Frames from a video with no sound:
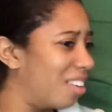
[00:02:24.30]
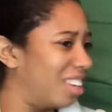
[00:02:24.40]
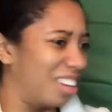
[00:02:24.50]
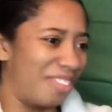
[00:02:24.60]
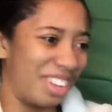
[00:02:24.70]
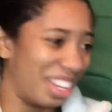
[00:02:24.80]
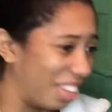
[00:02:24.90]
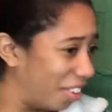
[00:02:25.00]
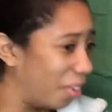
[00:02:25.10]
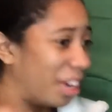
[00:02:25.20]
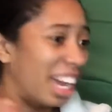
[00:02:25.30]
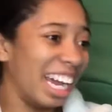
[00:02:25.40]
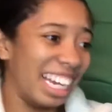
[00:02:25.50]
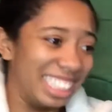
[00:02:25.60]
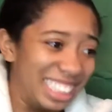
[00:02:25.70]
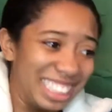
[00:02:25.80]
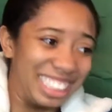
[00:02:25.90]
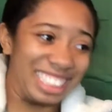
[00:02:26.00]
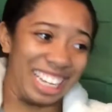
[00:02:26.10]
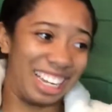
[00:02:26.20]
loving you.
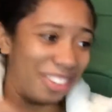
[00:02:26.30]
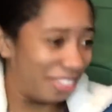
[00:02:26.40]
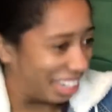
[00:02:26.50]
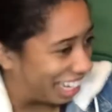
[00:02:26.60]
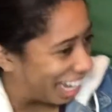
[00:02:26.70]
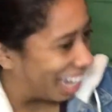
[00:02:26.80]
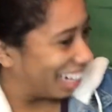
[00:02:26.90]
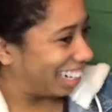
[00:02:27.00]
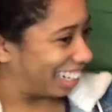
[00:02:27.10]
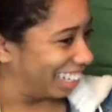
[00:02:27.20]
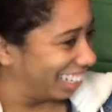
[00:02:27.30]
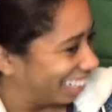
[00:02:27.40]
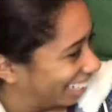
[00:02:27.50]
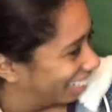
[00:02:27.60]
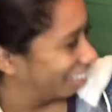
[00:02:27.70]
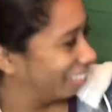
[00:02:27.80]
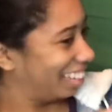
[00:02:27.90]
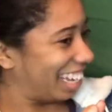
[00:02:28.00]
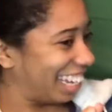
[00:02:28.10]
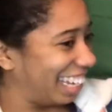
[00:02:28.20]
This time we got a good love.
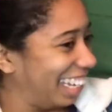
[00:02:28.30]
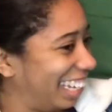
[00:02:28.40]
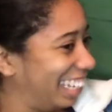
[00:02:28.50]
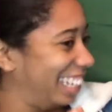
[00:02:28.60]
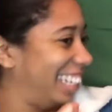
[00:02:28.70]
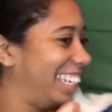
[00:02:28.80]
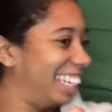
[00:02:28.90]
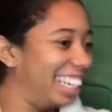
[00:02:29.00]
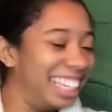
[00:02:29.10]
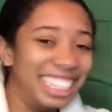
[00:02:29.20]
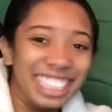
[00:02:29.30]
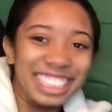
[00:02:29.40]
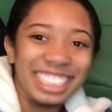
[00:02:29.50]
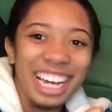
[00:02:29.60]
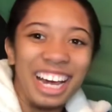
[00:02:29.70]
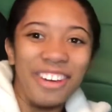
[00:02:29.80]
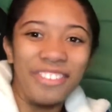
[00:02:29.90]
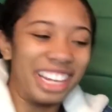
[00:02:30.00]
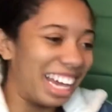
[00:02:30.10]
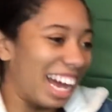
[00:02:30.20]
Hey! This
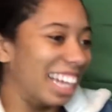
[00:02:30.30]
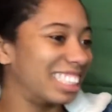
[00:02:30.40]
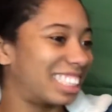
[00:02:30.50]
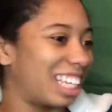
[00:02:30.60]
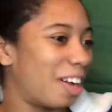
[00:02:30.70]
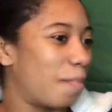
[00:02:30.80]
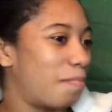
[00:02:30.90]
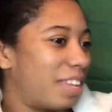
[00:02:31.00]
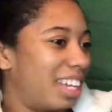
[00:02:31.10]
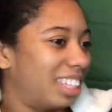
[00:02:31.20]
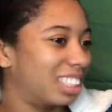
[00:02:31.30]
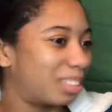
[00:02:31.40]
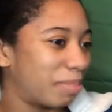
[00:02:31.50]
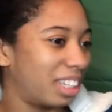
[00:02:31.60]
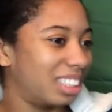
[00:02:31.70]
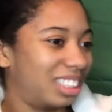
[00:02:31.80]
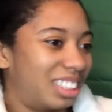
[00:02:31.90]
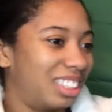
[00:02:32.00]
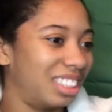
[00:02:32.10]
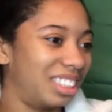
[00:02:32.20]
time we got something
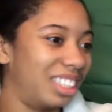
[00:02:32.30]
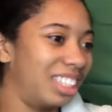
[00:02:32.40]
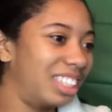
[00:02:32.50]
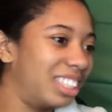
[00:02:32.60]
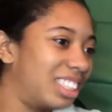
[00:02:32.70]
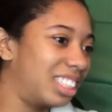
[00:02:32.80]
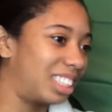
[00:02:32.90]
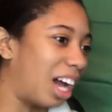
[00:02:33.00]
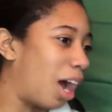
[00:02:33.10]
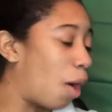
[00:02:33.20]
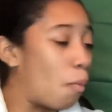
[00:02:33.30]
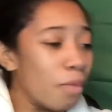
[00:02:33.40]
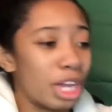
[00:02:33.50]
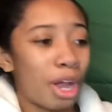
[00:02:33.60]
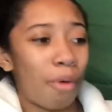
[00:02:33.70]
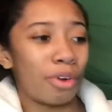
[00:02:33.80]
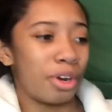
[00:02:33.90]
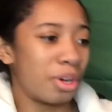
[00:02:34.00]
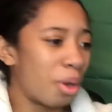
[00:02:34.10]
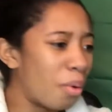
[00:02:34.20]
special. This time we gonna
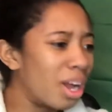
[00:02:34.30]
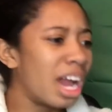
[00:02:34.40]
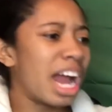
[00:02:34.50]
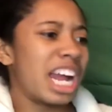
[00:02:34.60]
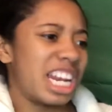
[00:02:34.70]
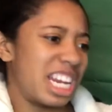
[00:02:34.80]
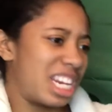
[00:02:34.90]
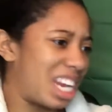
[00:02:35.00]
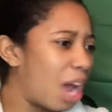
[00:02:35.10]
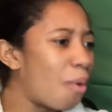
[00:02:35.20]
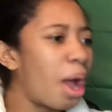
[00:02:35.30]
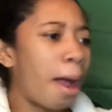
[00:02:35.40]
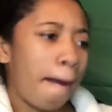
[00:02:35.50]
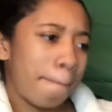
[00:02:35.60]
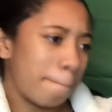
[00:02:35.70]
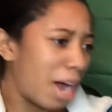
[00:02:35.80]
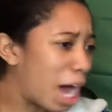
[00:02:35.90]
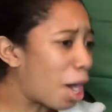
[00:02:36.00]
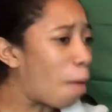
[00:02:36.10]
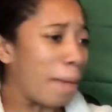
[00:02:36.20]
do it,
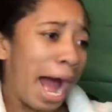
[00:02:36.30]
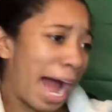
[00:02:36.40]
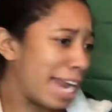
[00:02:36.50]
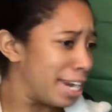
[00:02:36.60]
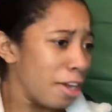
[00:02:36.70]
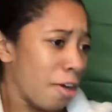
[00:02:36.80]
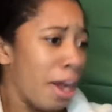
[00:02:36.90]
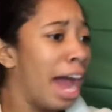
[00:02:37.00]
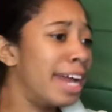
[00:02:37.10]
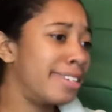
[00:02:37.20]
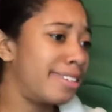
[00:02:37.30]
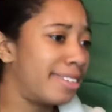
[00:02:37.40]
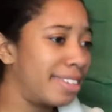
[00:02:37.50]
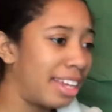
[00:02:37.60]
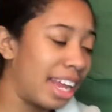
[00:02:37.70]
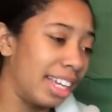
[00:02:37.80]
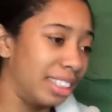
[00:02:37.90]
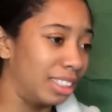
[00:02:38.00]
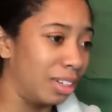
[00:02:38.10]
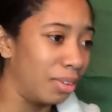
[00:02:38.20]
put our minds to it.
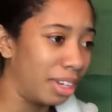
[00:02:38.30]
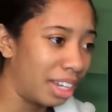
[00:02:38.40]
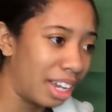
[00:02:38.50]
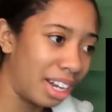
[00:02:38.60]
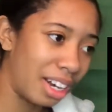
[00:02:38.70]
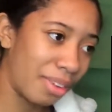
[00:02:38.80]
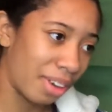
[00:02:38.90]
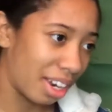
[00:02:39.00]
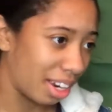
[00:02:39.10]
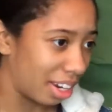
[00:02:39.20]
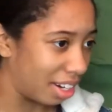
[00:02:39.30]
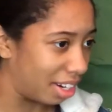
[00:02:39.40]
Until we get it right. Oh,